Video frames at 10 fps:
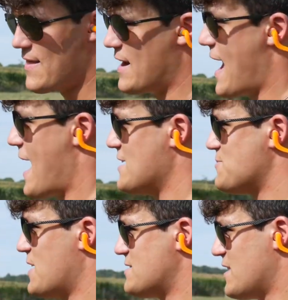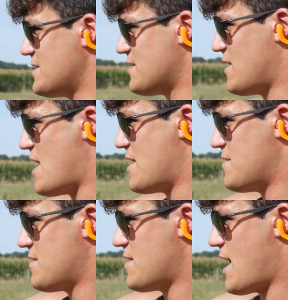then as my sights align,
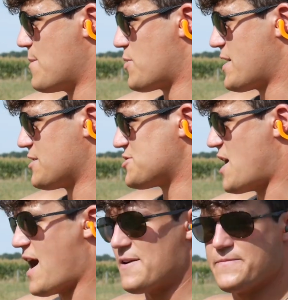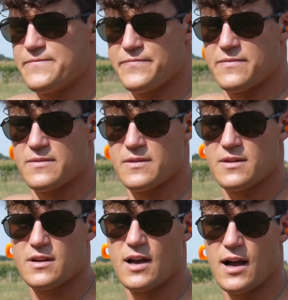I break the shot.
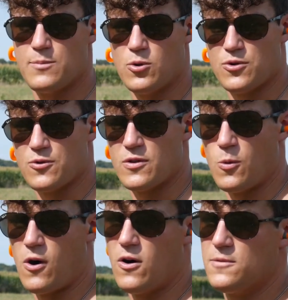I pull through the wall.